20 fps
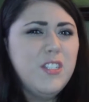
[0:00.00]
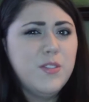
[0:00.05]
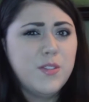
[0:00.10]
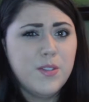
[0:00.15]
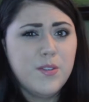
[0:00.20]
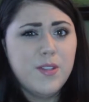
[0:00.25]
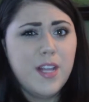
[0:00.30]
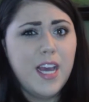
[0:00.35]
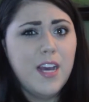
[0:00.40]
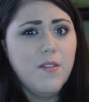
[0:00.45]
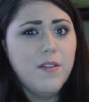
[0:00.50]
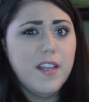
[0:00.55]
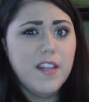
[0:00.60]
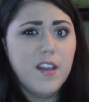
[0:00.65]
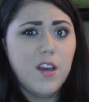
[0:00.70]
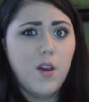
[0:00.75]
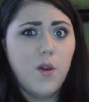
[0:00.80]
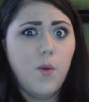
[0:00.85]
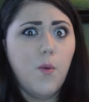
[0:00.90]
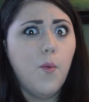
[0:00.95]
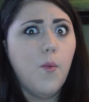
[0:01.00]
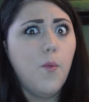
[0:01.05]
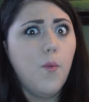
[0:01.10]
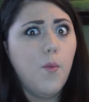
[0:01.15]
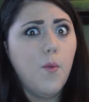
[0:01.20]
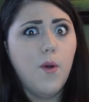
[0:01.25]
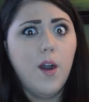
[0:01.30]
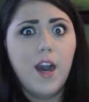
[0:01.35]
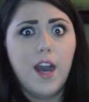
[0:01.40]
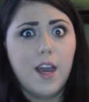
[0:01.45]
So now we know
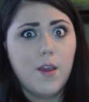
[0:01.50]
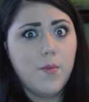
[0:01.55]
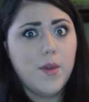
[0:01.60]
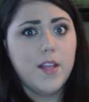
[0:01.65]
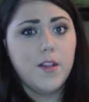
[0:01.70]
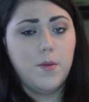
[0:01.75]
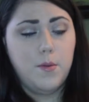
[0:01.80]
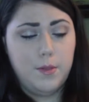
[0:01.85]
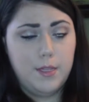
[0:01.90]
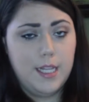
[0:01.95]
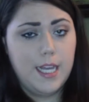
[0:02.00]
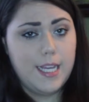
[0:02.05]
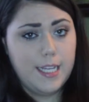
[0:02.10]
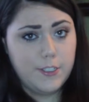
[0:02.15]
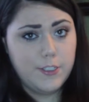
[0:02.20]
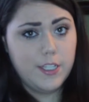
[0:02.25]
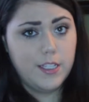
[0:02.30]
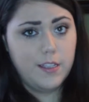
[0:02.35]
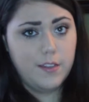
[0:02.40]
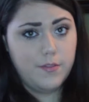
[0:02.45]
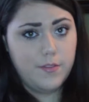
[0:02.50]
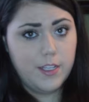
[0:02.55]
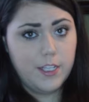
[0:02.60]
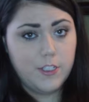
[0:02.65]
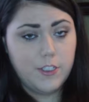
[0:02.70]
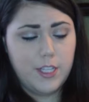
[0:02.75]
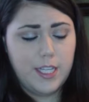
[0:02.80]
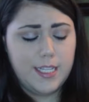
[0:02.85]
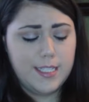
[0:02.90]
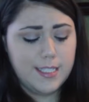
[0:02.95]
why we don't like
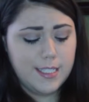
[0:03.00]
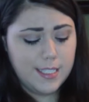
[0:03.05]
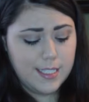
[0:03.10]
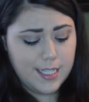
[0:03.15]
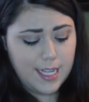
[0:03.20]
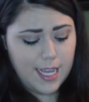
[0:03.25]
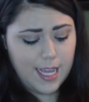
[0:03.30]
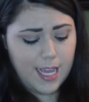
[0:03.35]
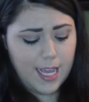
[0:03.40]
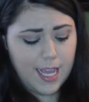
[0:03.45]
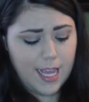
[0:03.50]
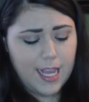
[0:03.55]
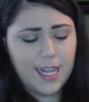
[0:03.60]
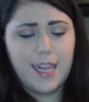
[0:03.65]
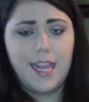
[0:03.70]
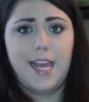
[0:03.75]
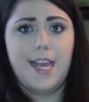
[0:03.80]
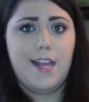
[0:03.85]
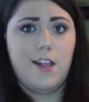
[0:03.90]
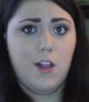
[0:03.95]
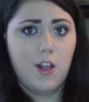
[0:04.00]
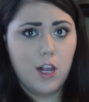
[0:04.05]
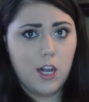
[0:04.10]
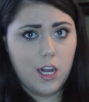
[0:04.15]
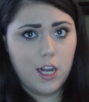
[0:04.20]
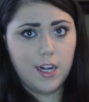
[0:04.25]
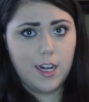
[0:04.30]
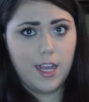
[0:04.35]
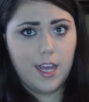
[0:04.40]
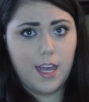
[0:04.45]
jellyfish. They sting, they can
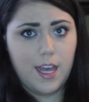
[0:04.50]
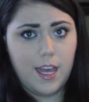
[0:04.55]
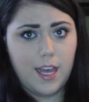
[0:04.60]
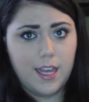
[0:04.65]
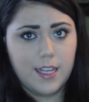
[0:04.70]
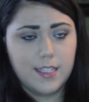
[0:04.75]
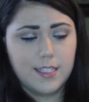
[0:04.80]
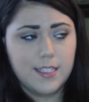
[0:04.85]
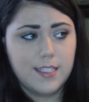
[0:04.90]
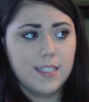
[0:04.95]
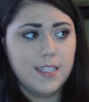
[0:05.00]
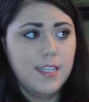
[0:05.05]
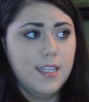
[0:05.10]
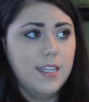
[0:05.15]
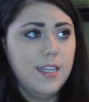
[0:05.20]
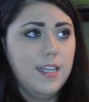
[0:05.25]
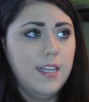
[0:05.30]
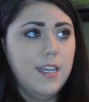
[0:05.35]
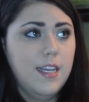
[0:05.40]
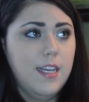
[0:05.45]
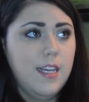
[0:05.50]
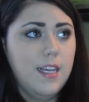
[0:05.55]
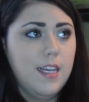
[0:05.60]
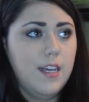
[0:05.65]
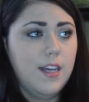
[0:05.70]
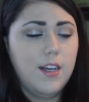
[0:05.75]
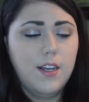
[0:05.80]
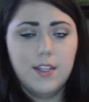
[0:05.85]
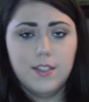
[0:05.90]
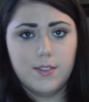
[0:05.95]
hurt us,
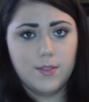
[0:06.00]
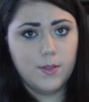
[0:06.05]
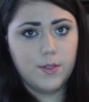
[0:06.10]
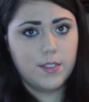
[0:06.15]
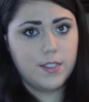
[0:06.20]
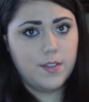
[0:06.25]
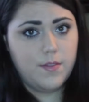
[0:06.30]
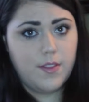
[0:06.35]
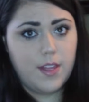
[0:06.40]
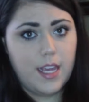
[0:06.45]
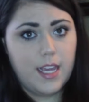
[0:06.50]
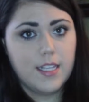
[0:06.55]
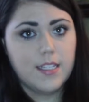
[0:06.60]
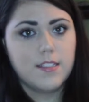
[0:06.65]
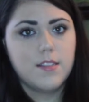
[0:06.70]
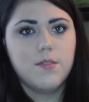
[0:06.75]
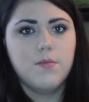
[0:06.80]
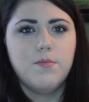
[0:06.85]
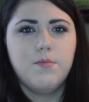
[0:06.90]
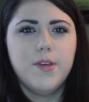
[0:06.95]
all sorts of things.